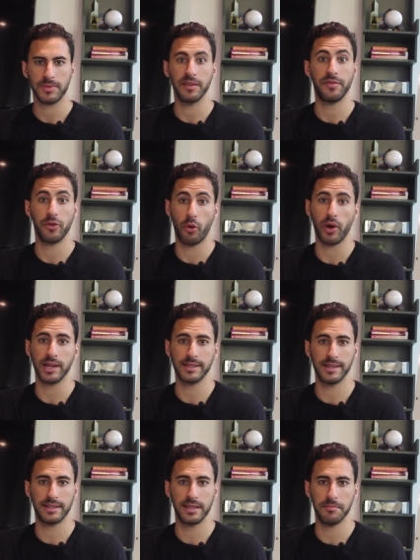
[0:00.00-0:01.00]
if your
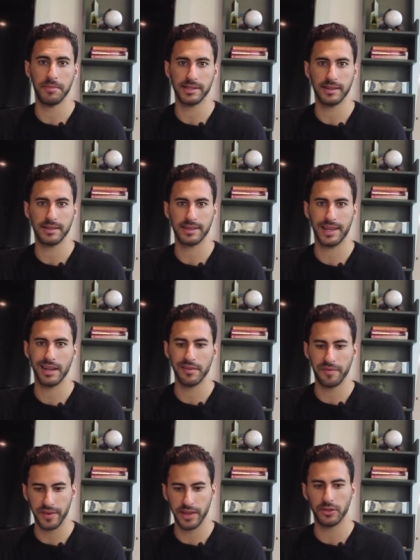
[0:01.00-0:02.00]
existing business can
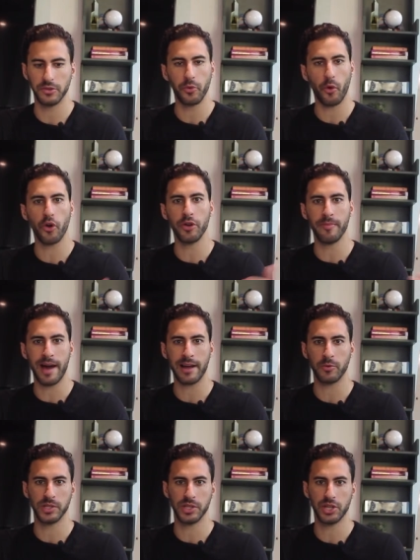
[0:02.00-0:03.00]
fit growing by
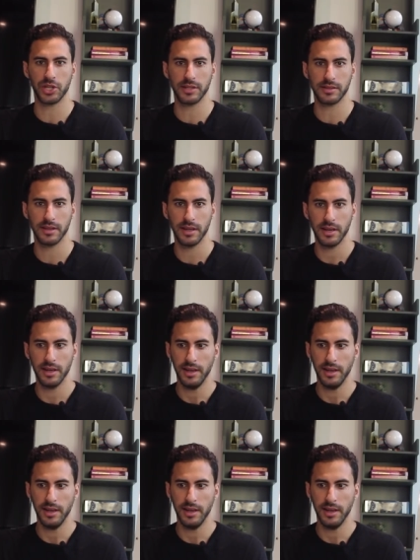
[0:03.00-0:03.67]
acquisitions